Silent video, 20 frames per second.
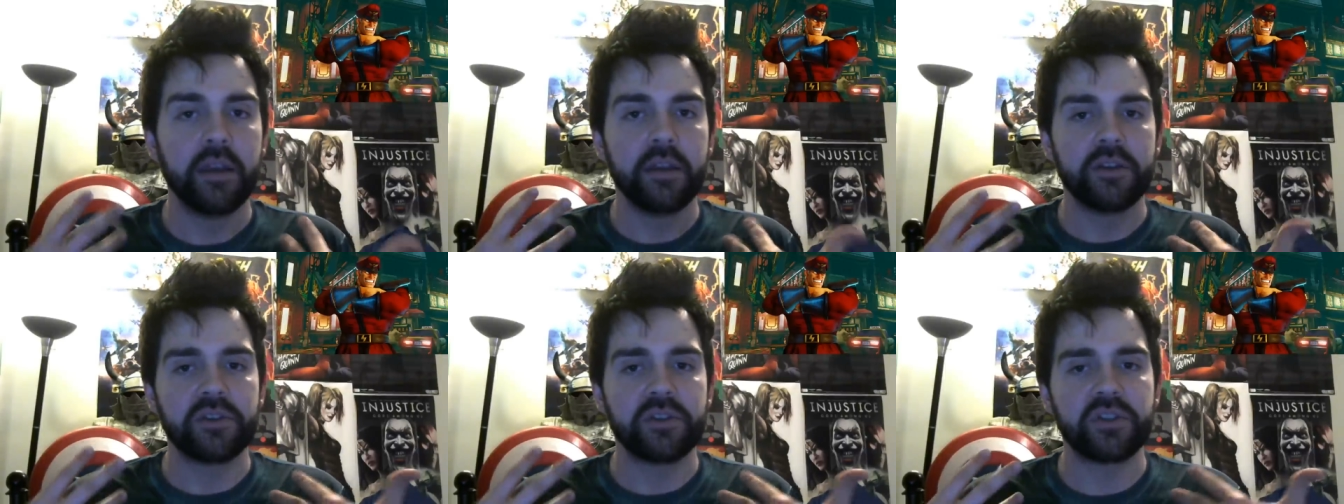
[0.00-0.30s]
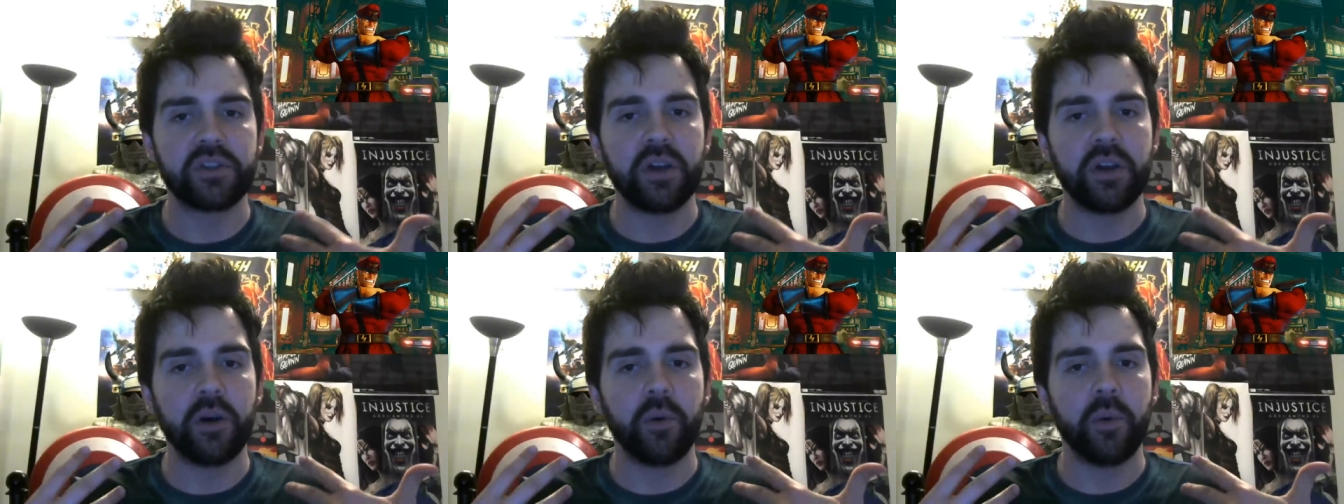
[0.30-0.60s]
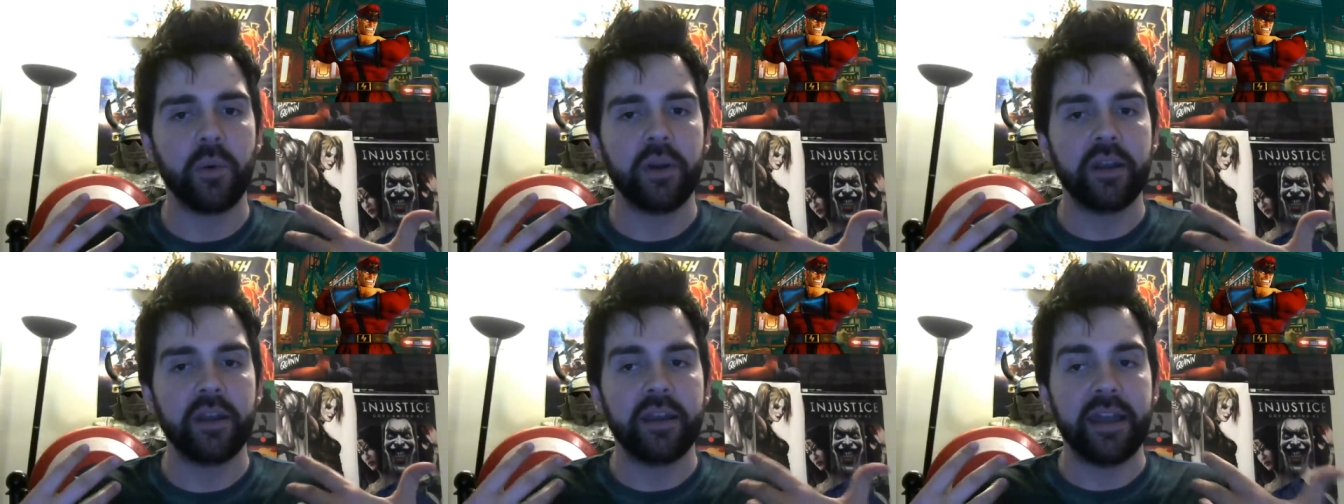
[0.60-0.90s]

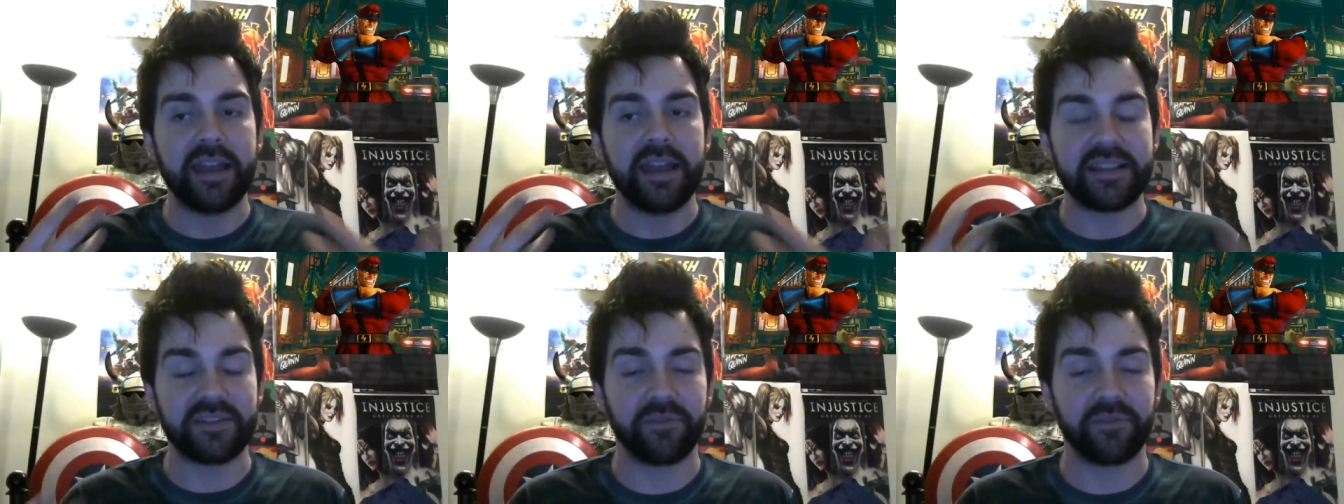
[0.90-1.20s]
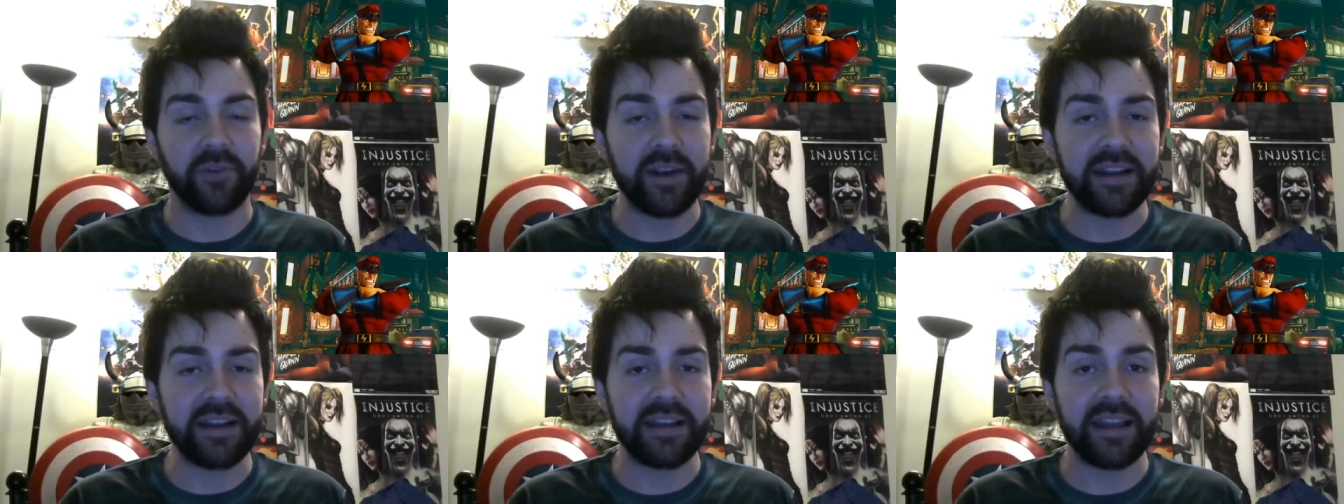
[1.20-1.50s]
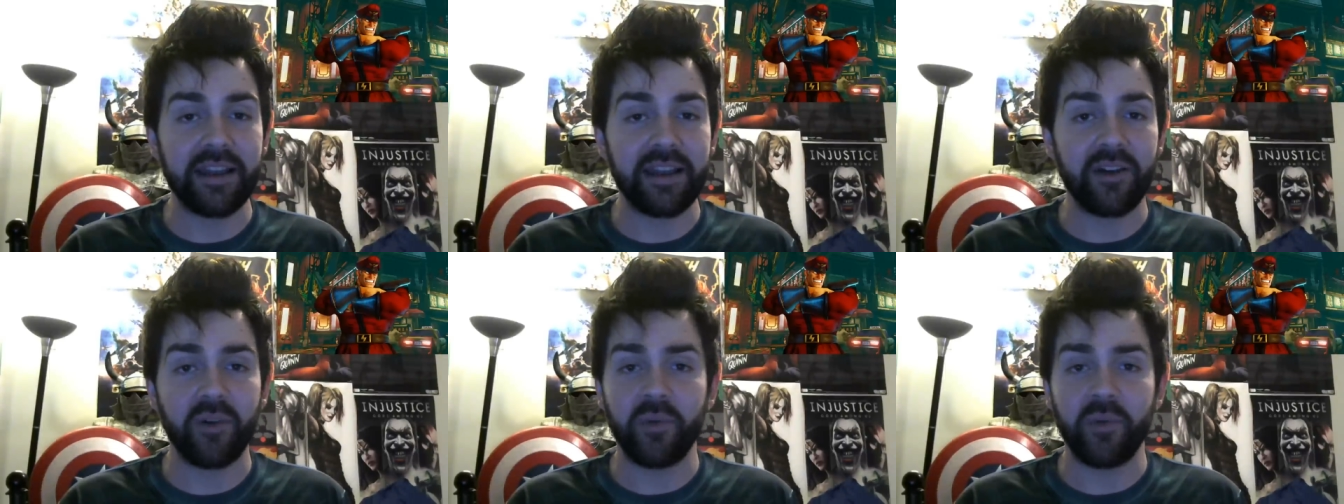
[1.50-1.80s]
So, as of right
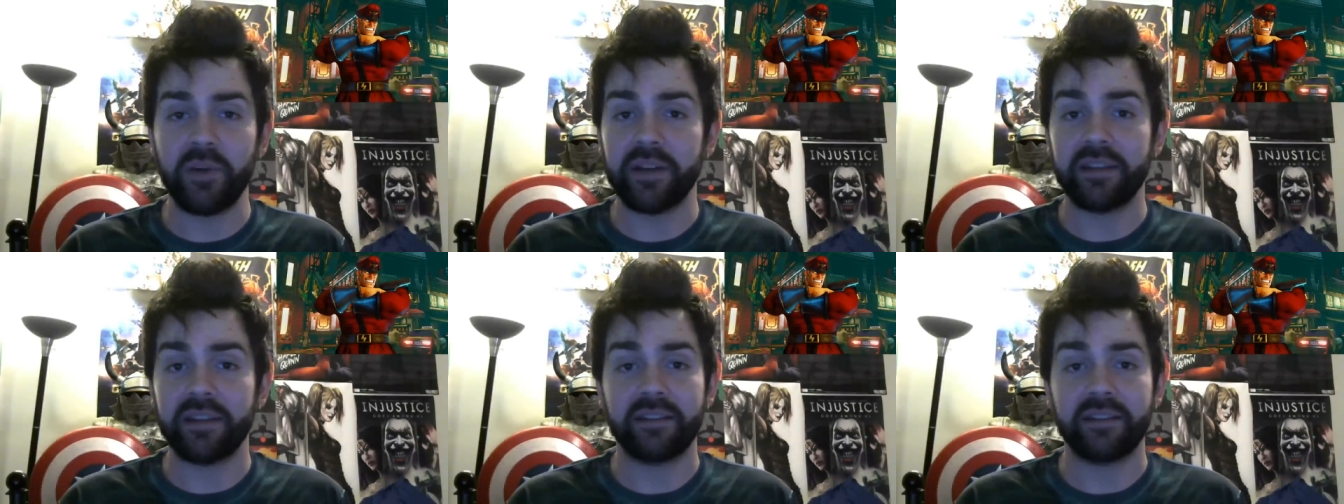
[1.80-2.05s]
now,